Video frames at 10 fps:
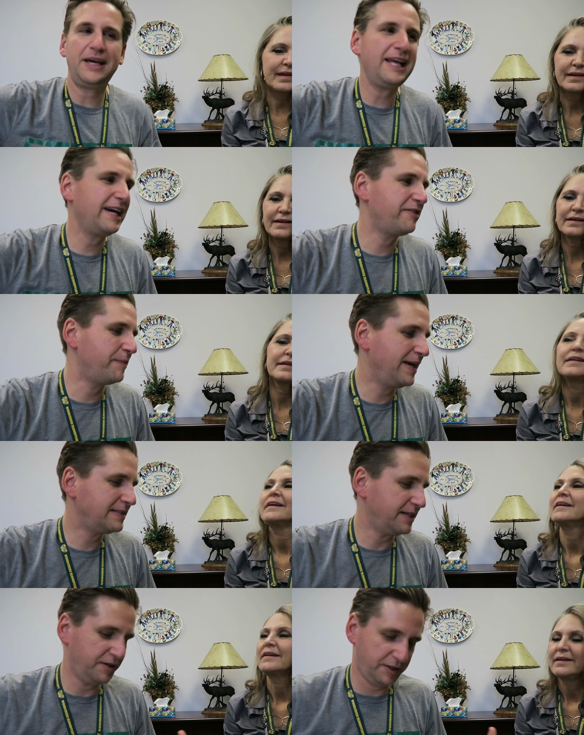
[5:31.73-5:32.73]
Speaker 1: We kind of got a mess
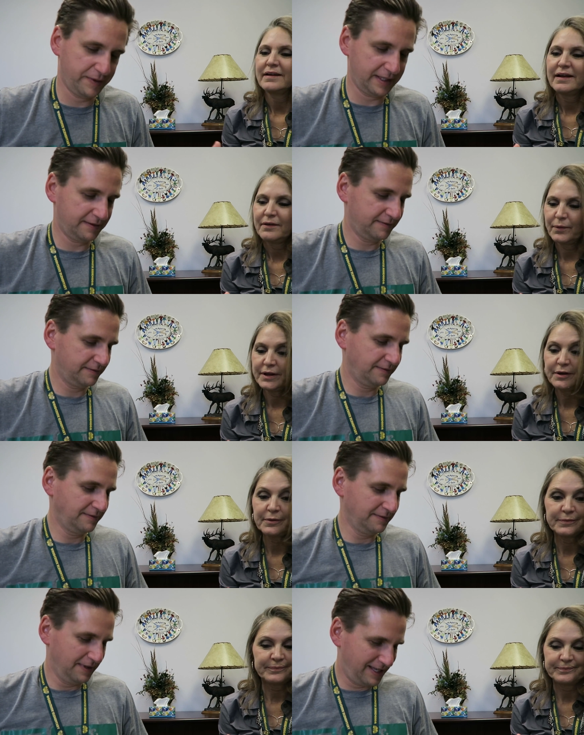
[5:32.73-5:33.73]
here, don't we? We do.